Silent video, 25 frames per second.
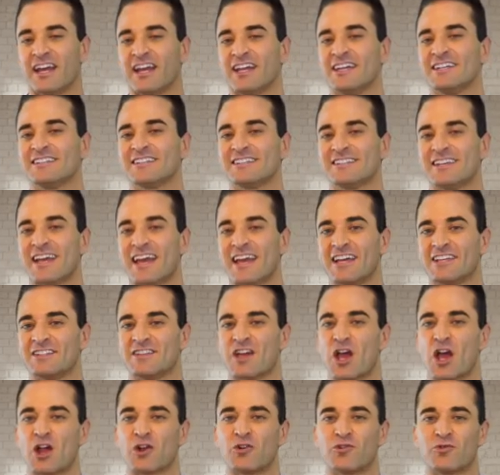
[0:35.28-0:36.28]
He
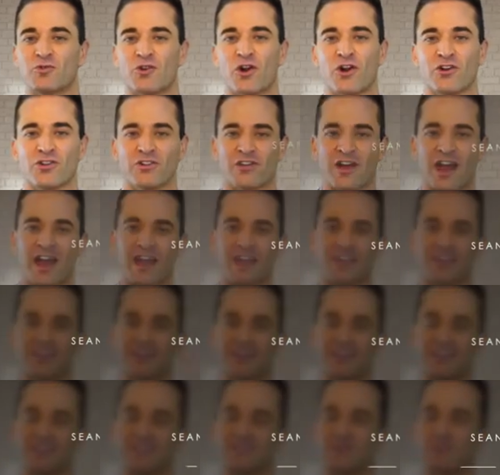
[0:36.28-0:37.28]
says a growth hacker
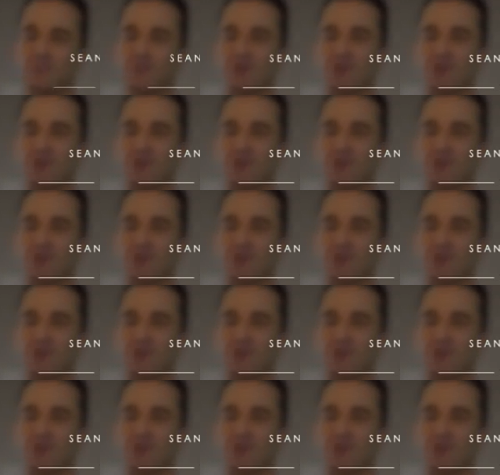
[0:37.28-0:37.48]
is a